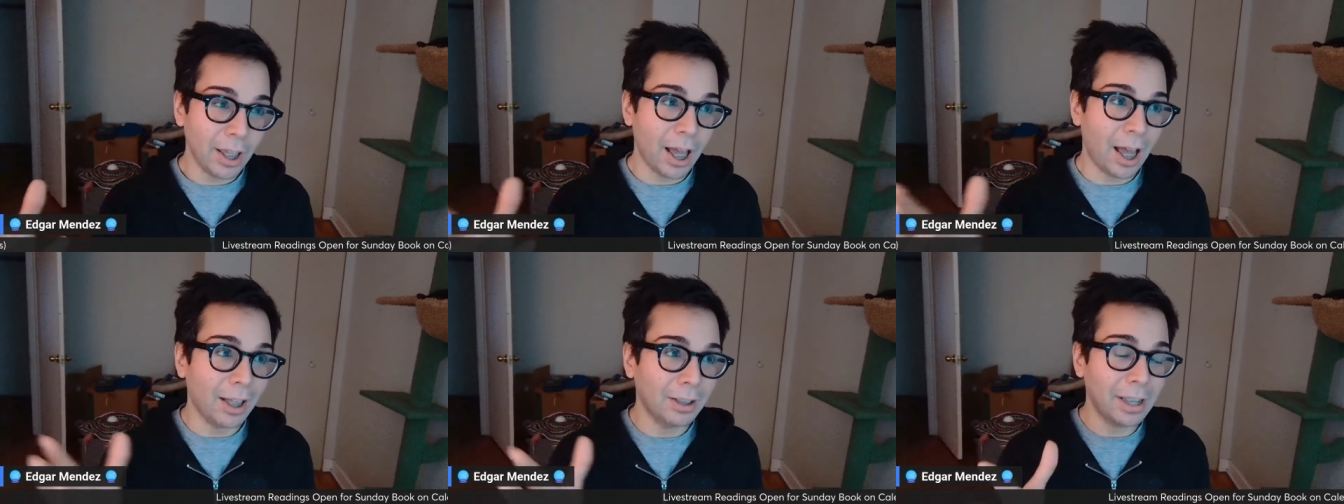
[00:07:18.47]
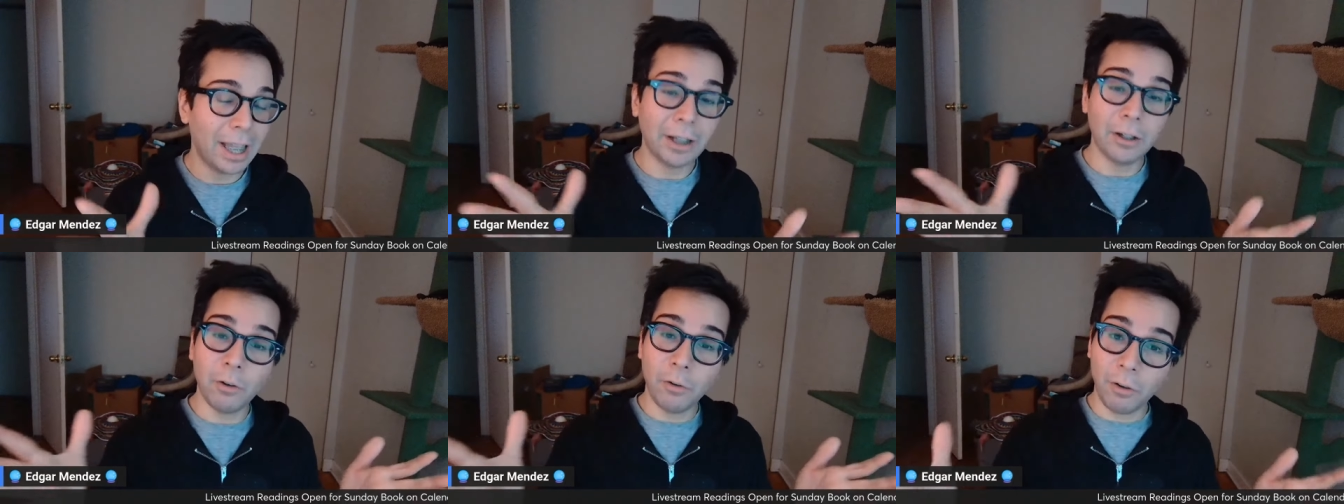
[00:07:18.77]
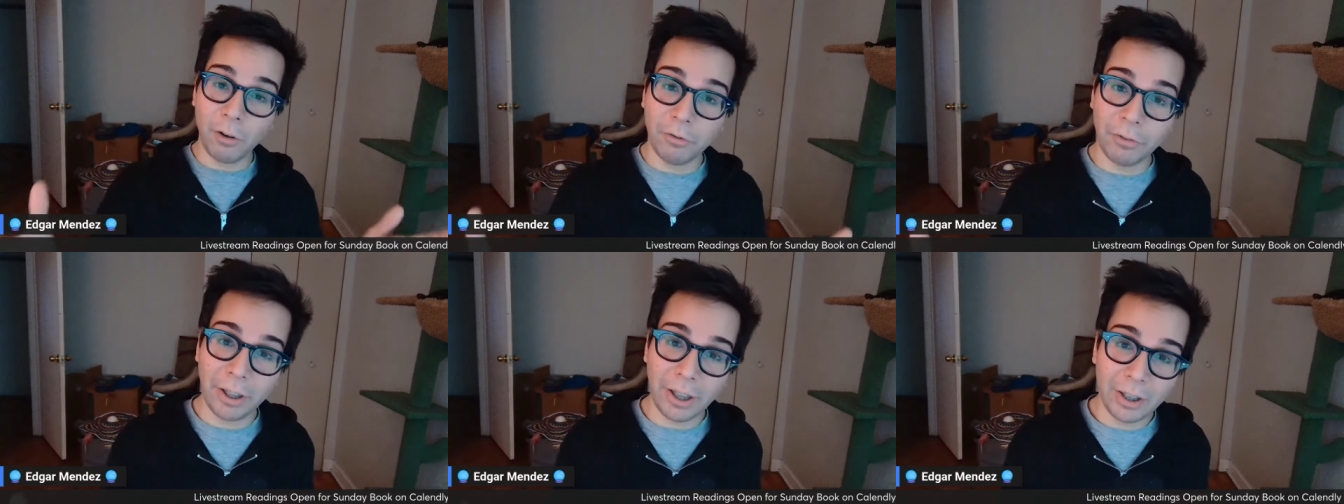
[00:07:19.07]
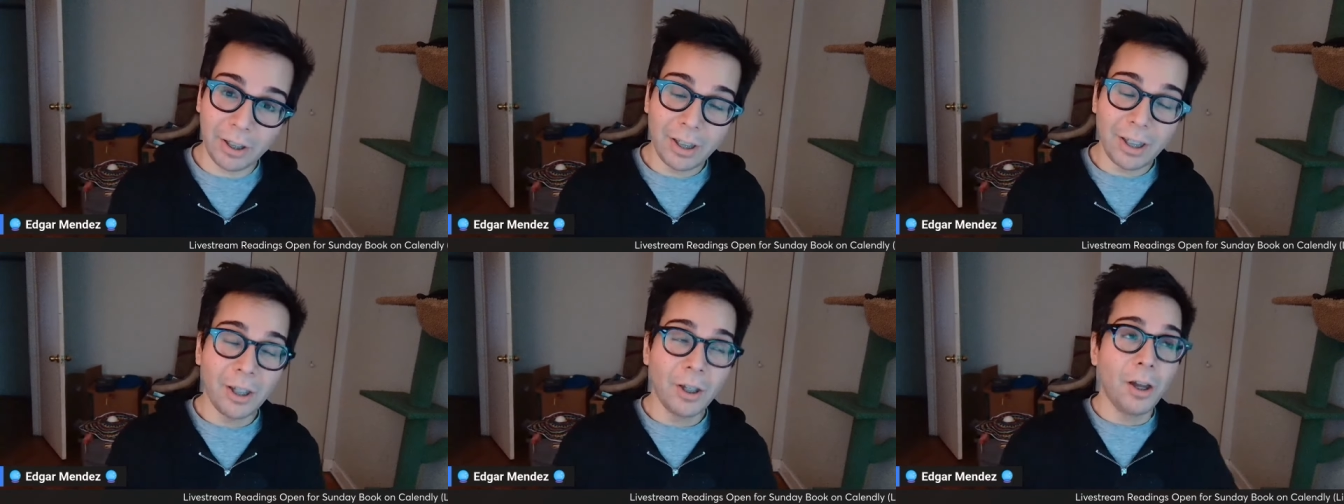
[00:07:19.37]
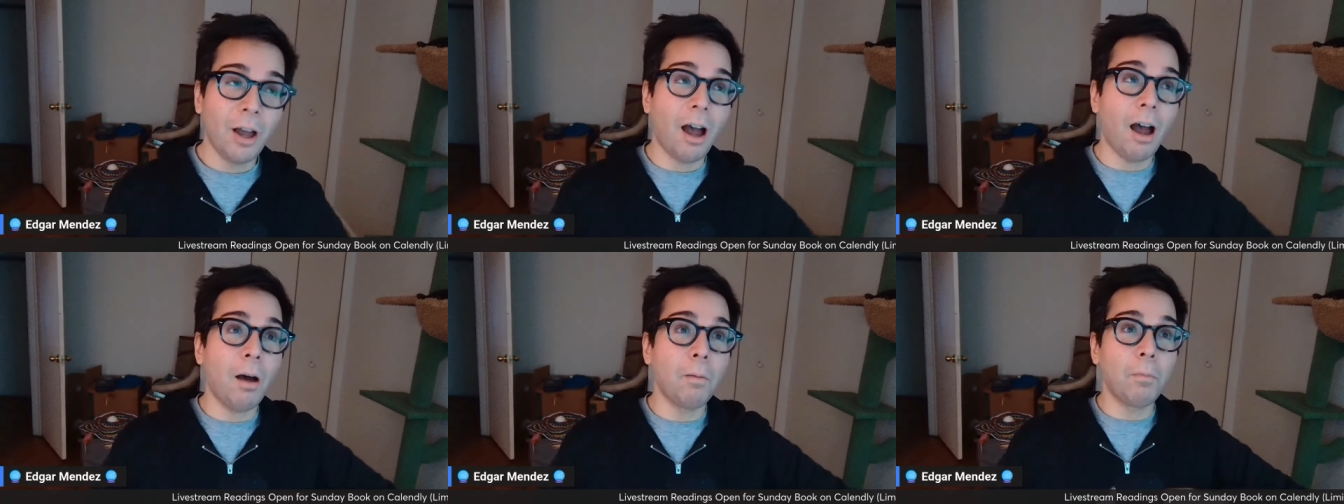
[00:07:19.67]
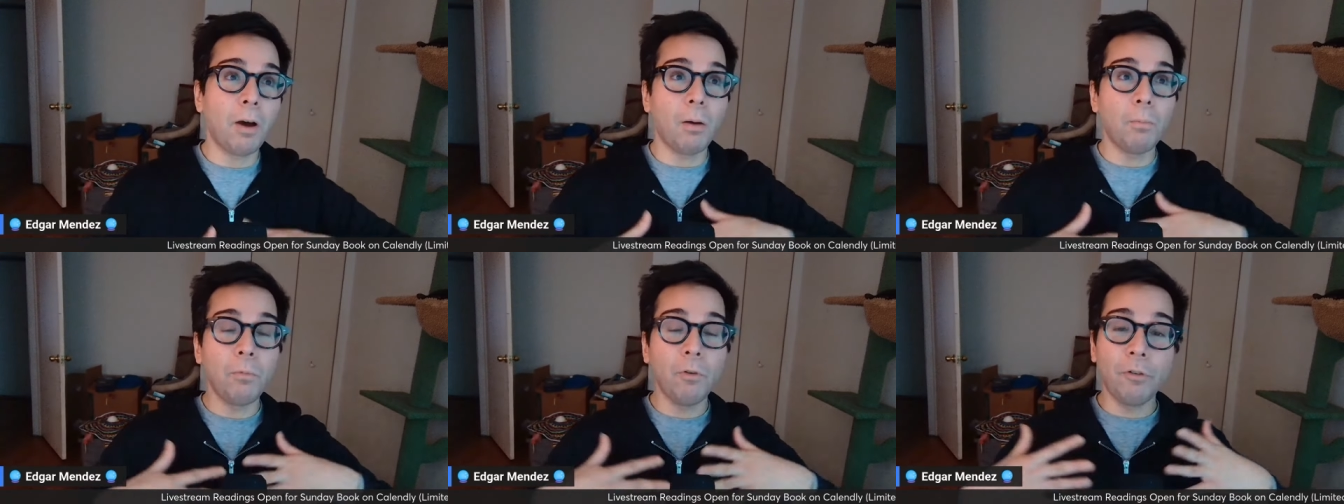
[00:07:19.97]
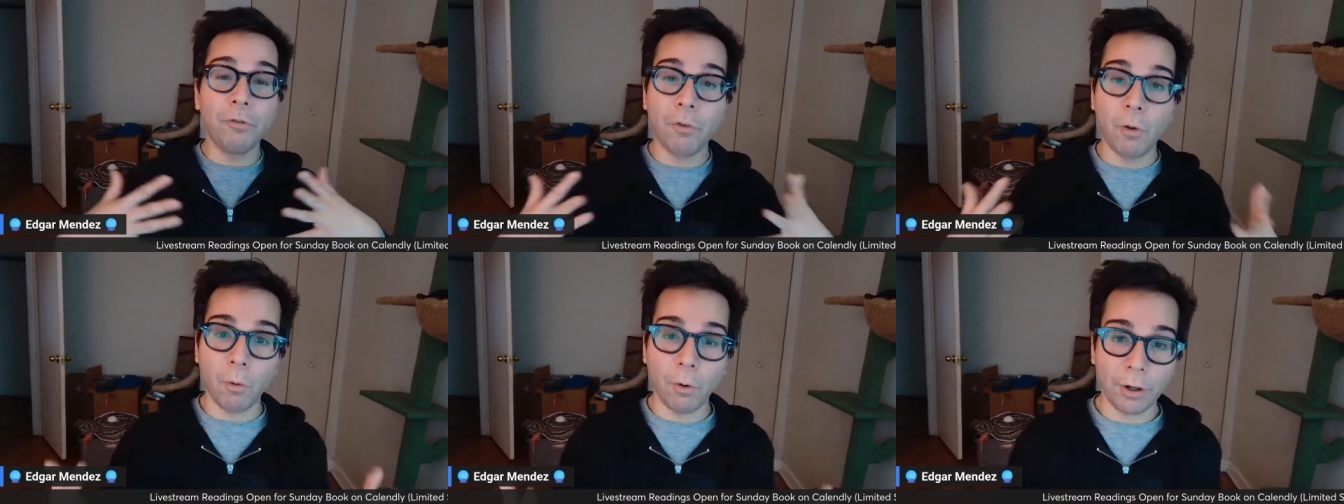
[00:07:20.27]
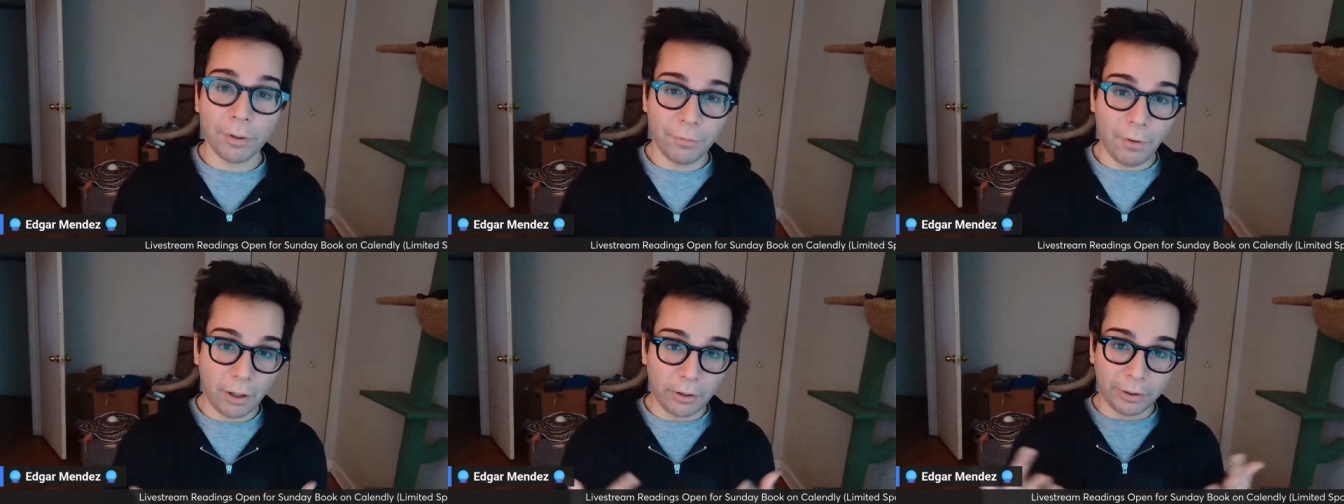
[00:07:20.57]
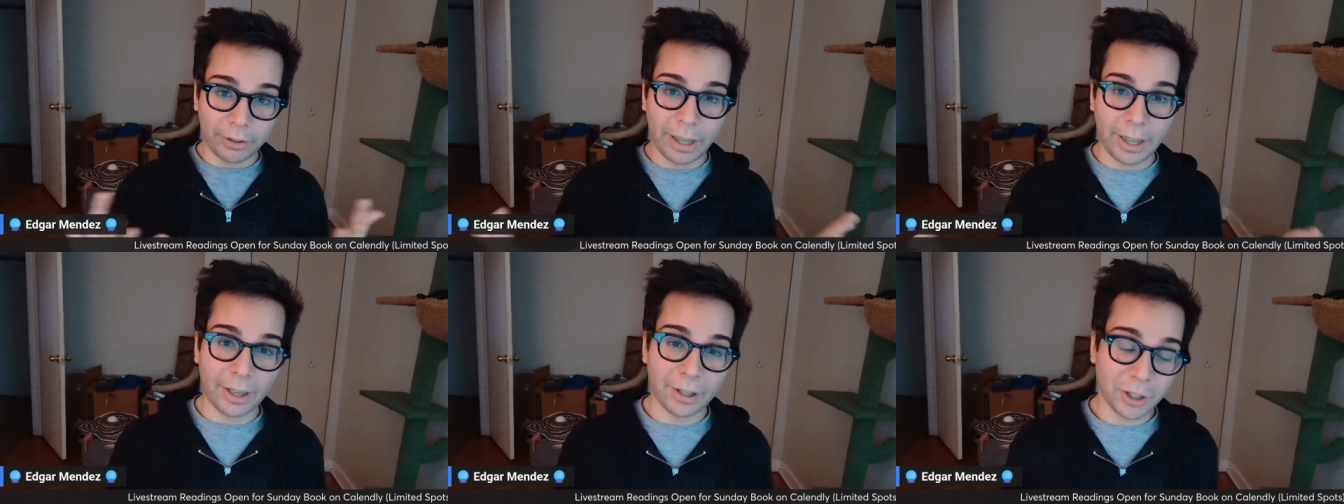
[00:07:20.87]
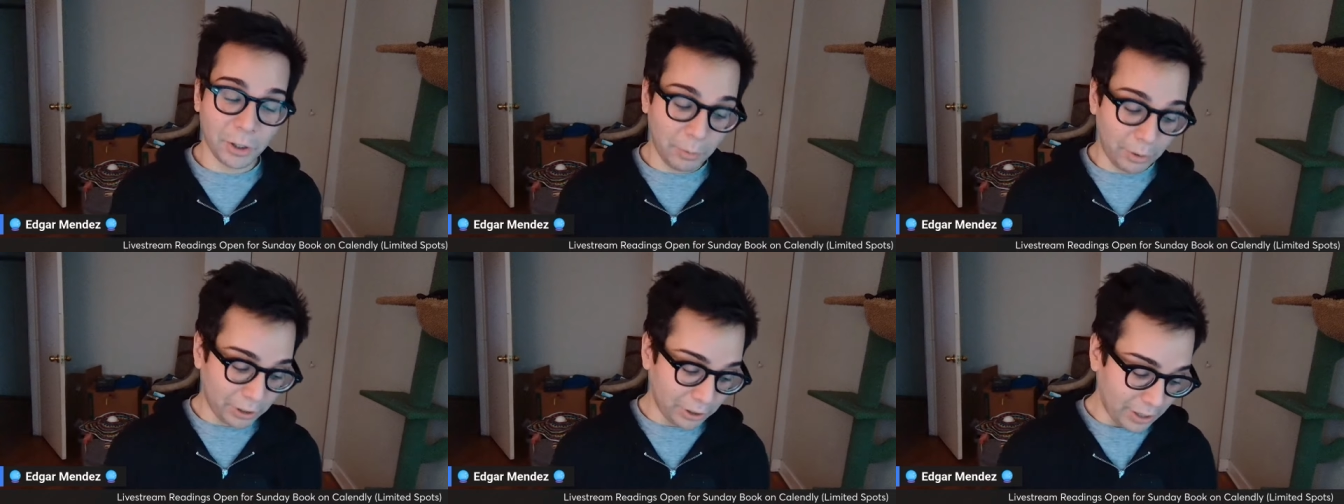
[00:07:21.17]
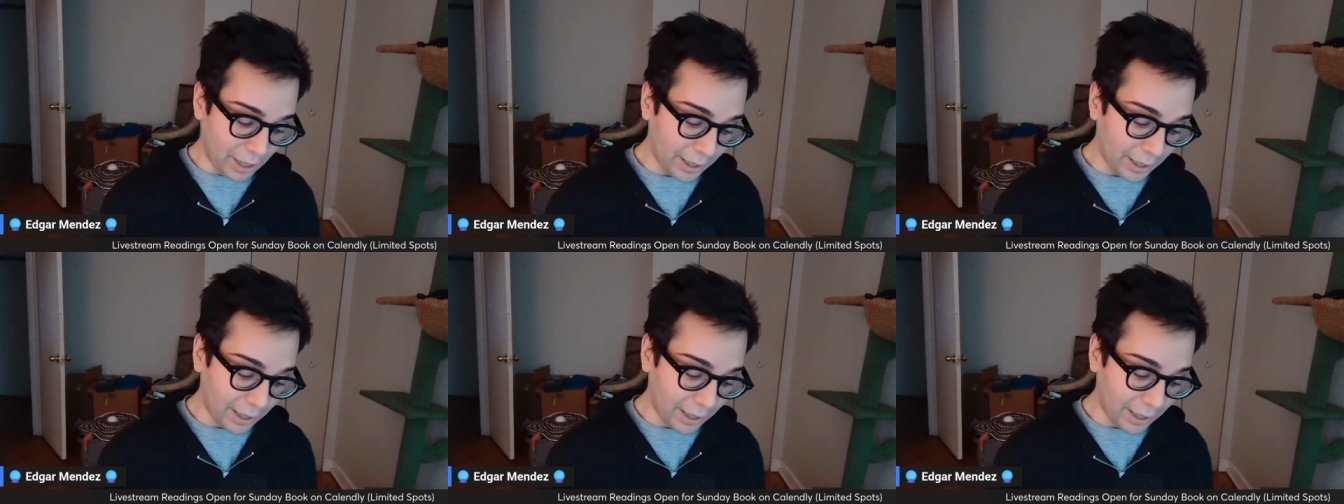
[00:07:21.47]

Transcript: uh, let go of it, um, move forward, follow that intuition,